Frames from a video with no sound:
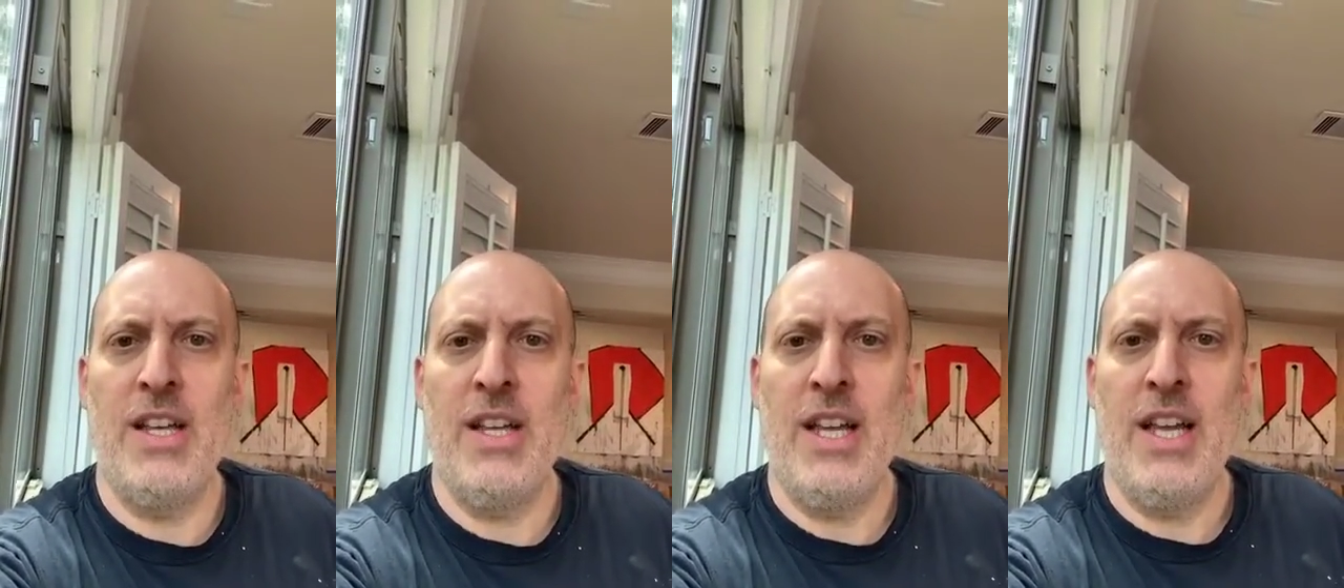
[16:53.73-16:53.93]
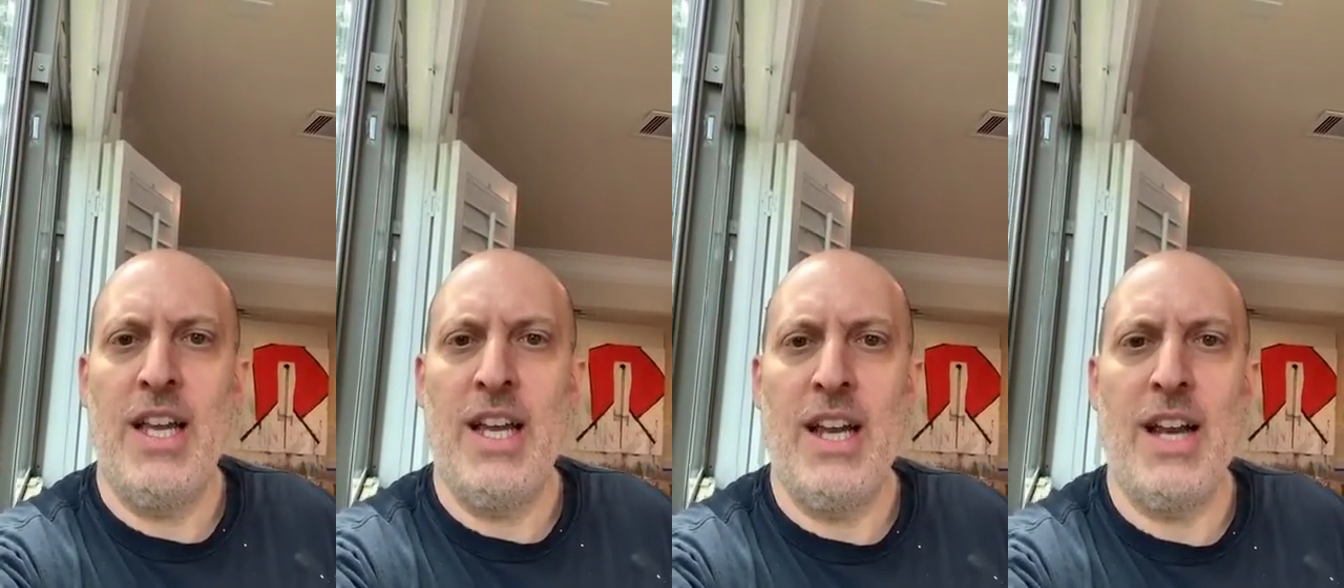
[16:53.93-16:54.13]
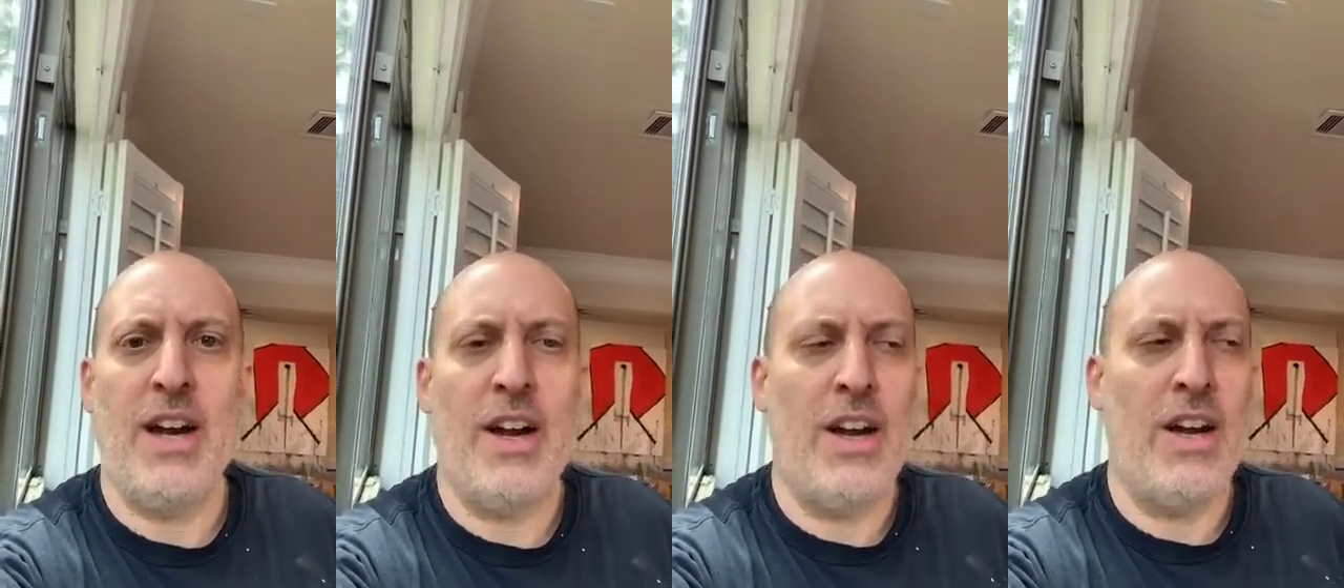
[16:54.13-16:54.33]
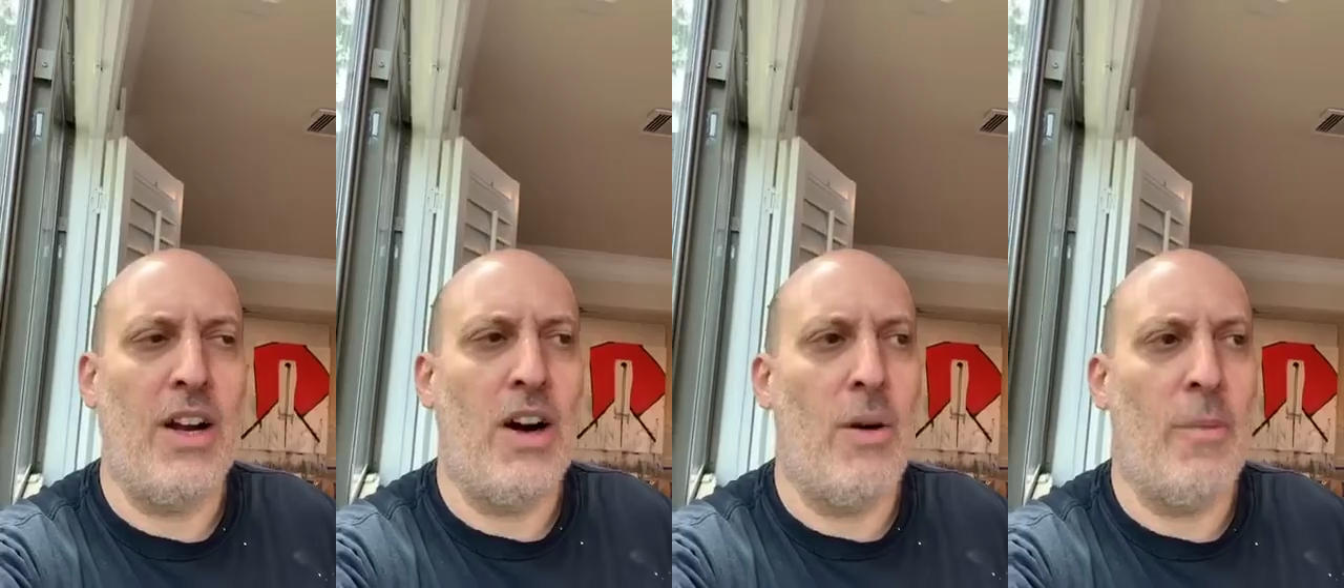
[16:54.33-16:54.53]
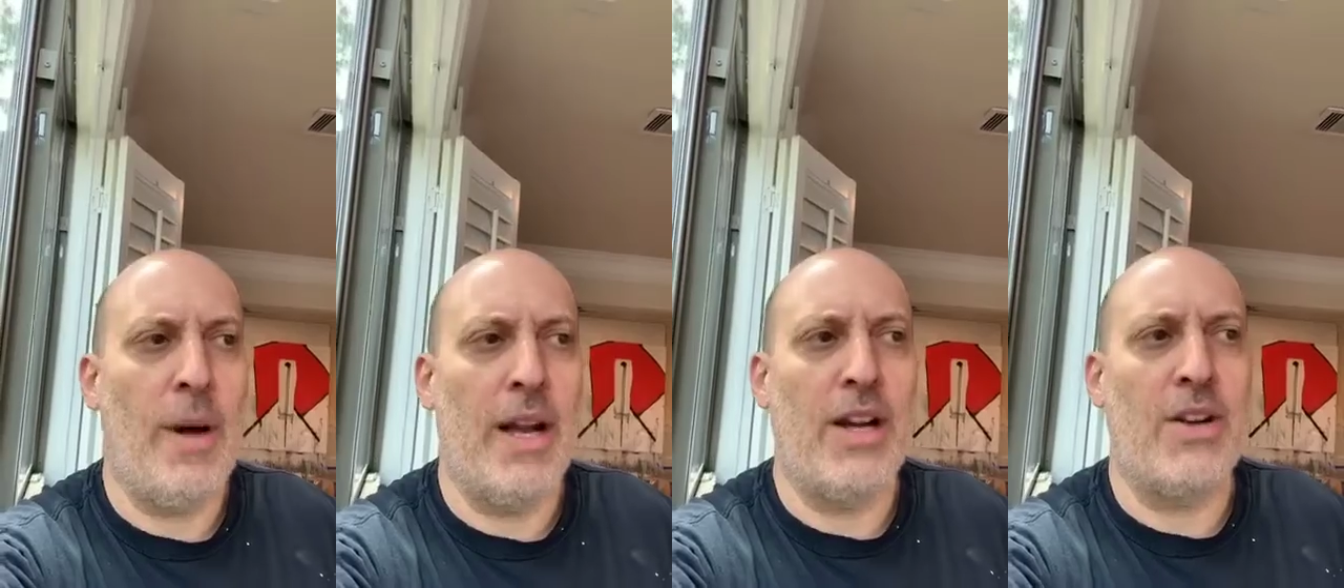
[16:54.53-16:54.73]
and airing all
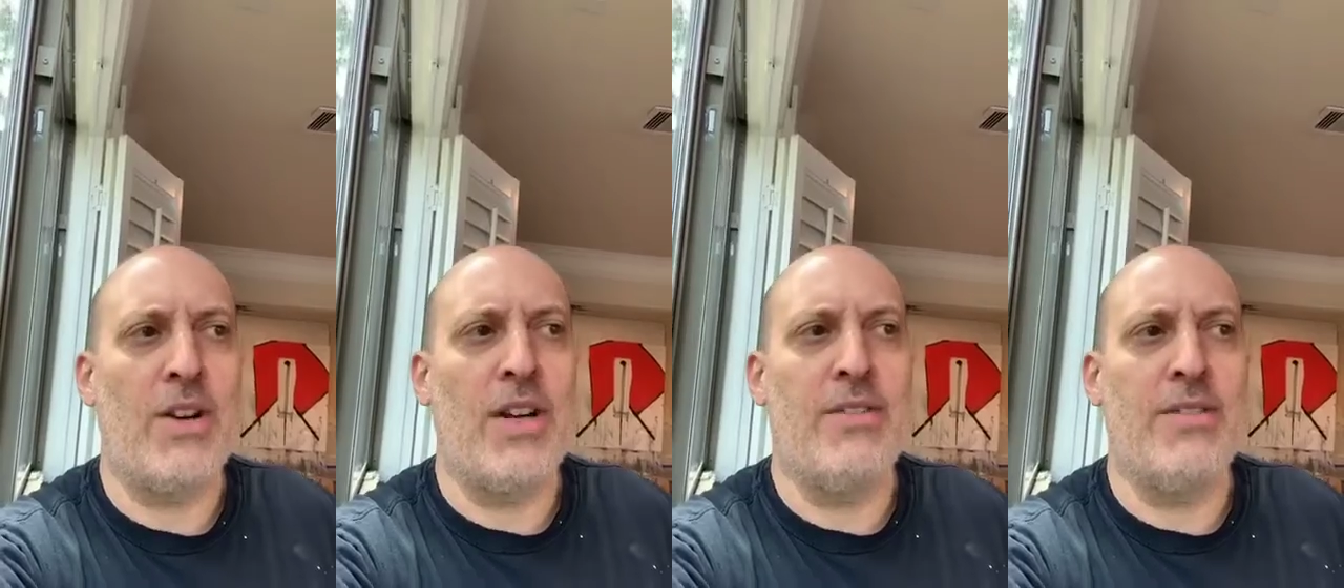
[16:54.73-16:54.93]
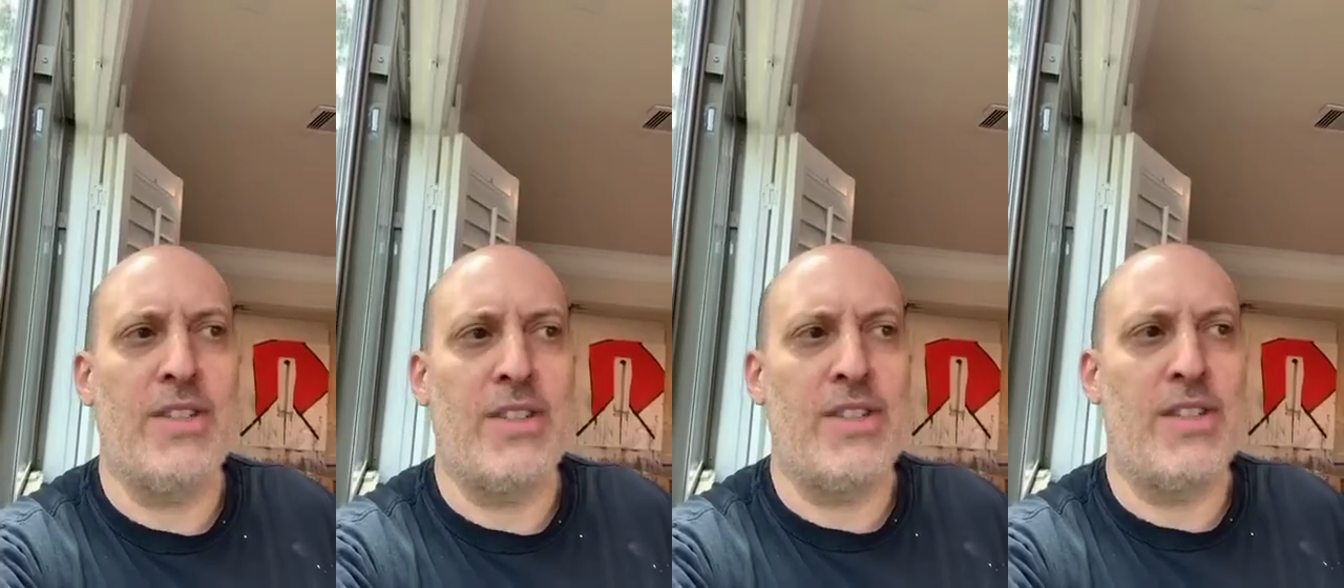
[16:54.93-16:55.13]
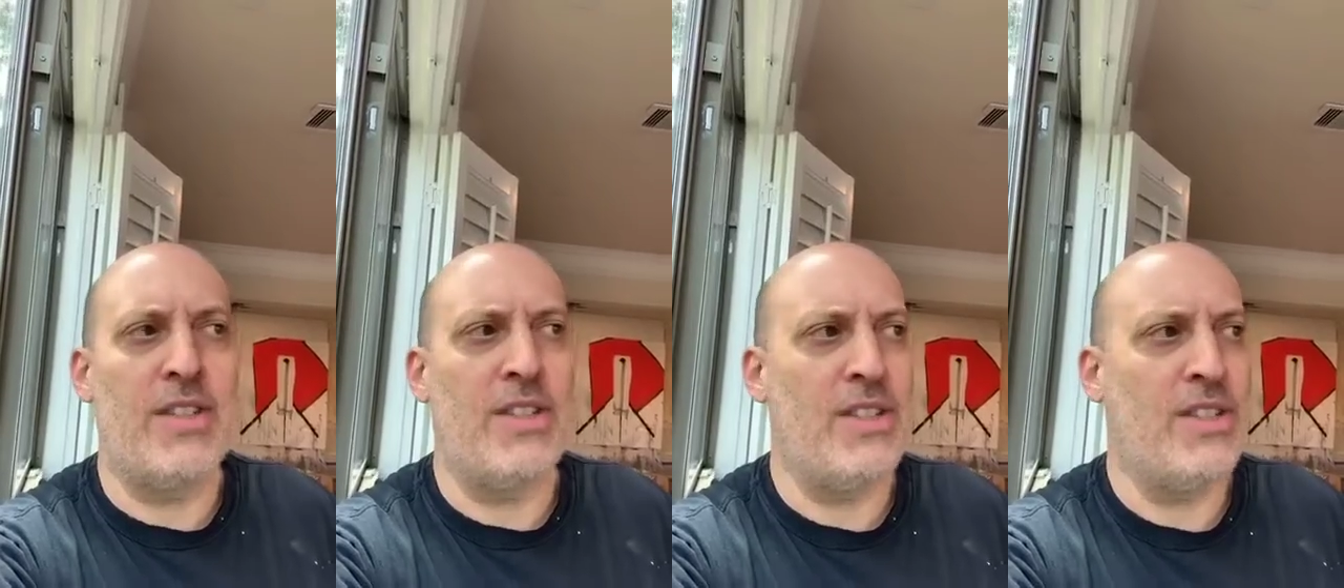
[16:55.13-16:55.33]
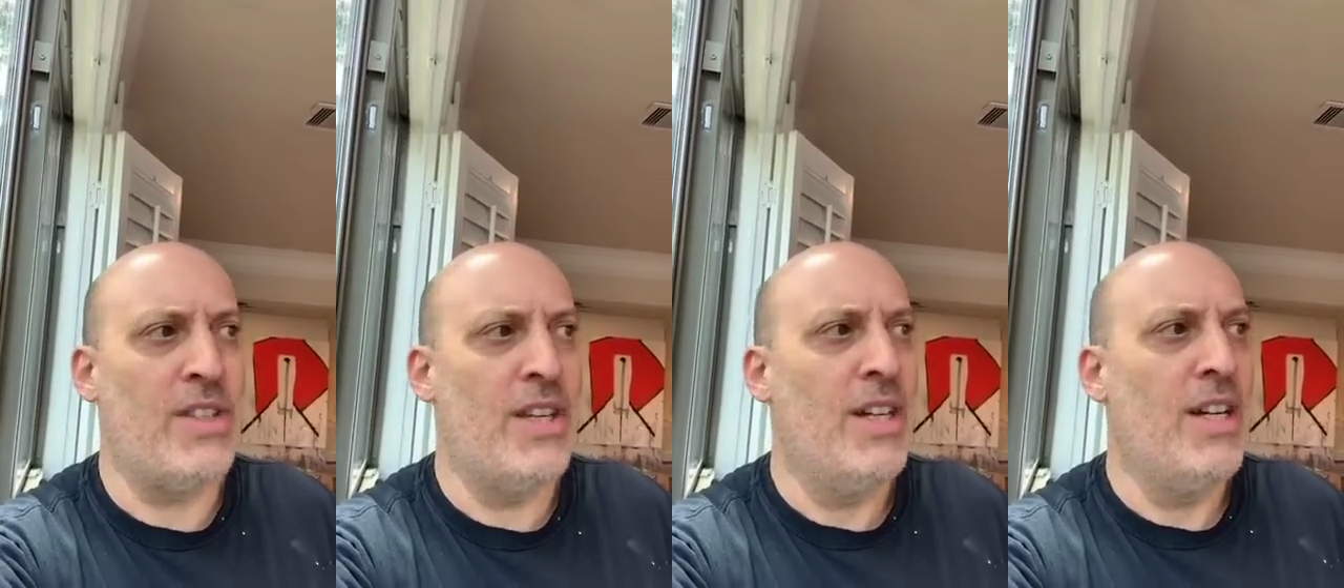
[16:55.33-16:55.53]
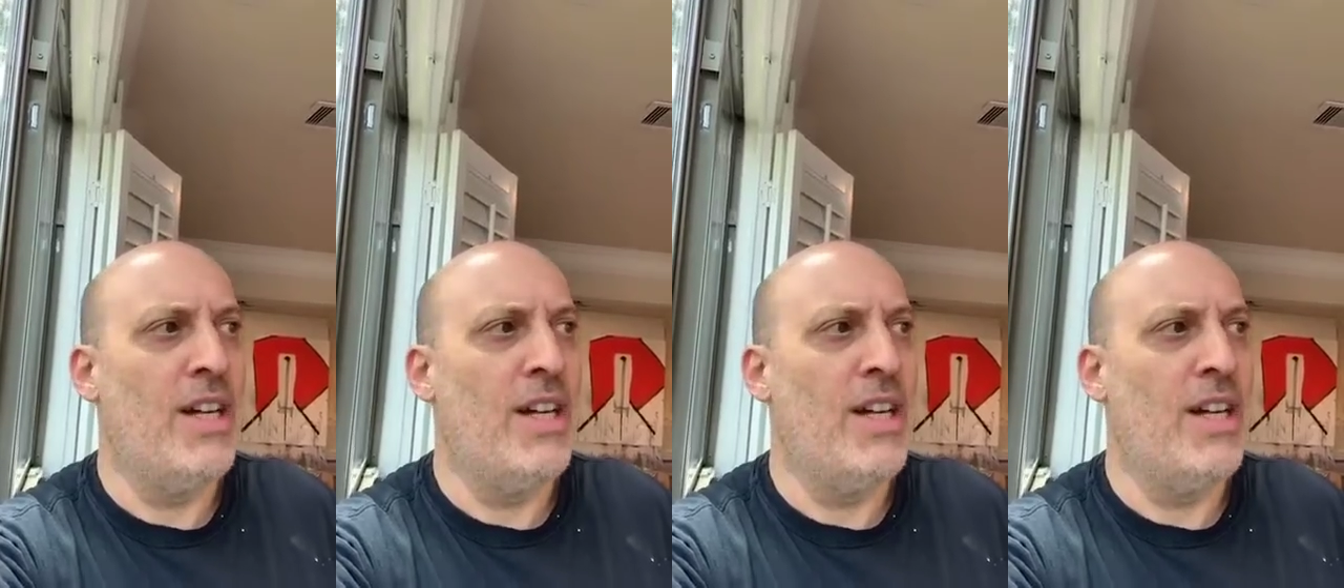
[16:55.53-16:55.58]
my grievances.